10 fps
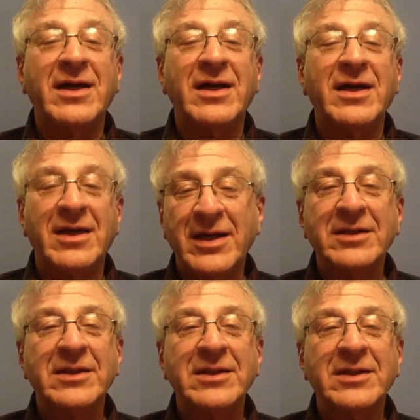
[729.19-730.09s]

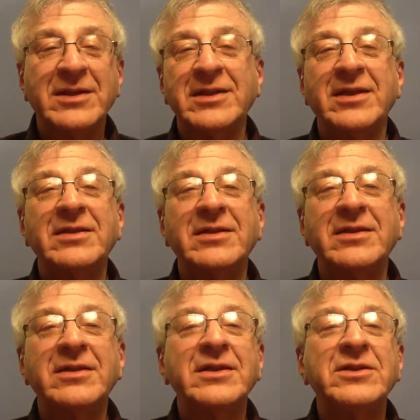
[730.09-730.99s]

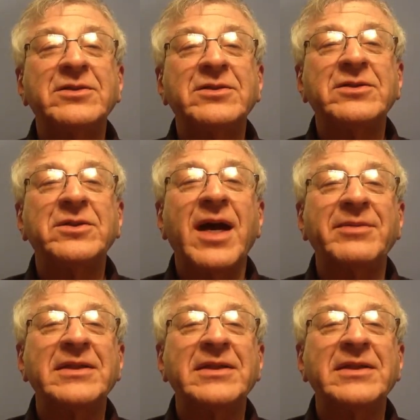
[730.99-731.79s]
the YouTube comments.